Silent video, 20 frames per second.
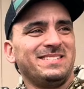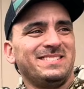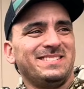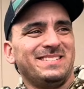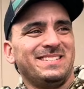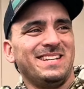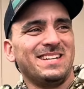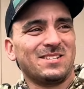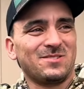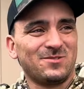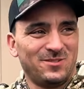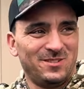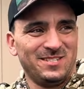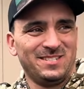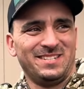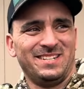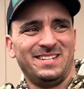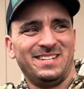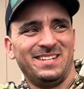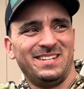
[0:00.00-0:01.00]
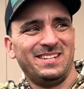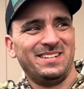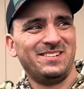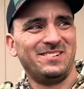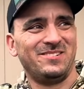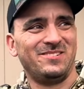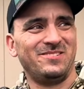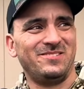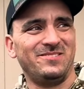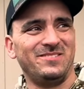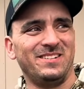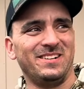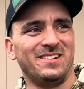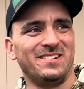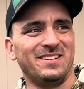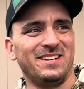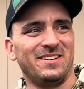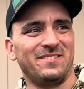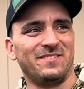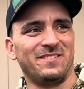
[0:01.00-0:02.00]
This one, we are
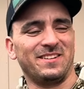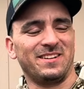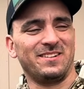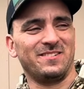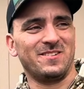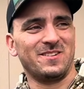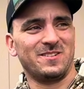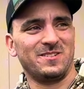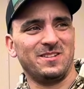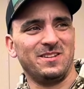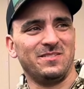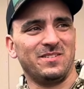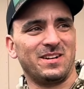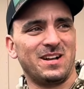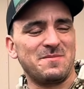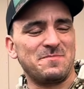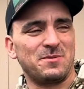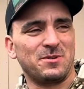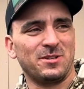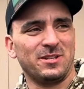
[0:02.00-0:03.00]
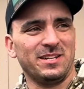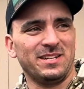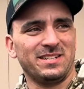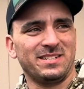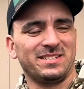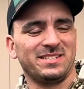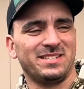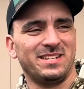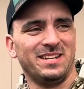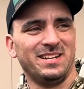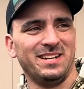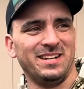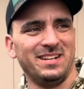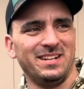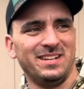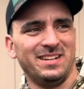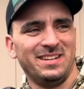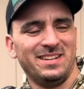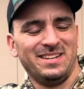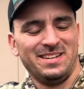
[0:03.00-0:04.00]
definitely going to give a couple clicks.
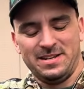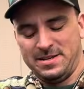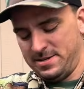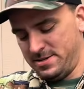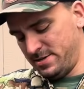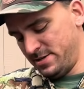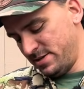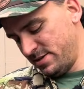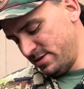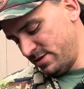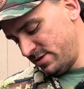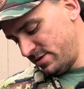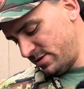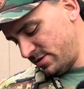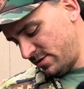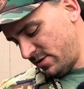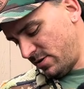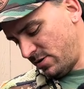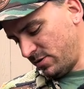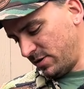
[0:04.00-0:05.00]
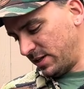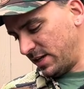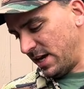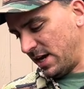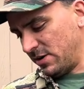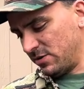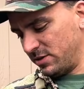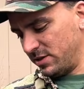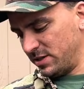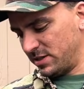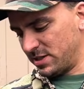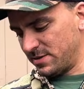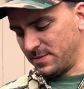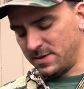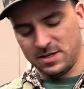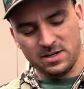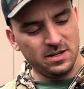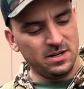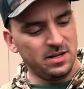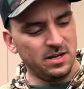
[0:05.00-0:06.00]
Holy cow, release, come
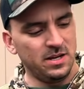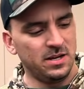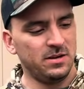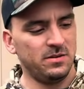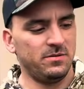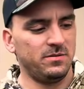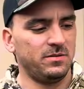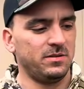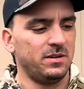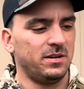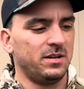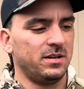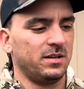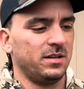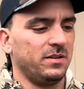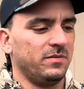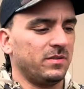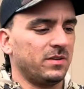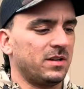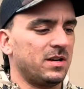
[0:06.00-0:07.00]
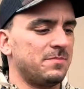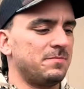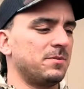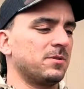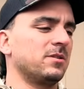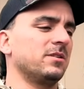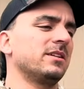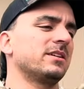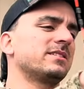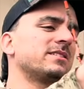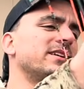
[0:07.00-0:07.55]
on. Give a couple clicks